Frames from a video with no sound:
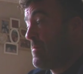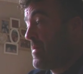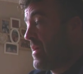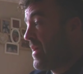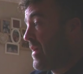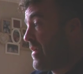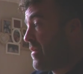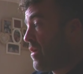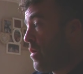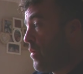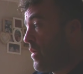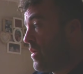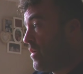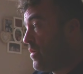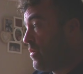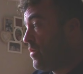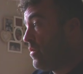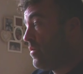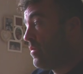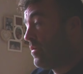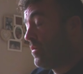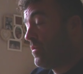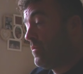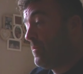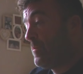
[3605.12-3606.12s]
and be a
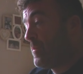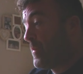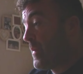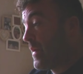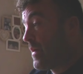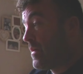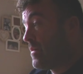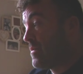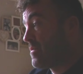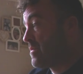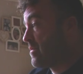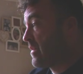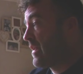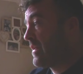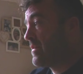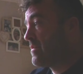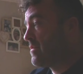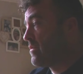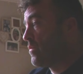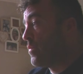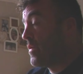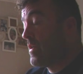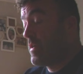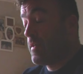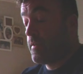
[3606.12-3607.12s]
know-it-all, because that's
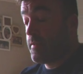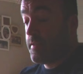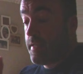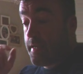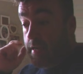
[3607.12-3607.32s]
the worst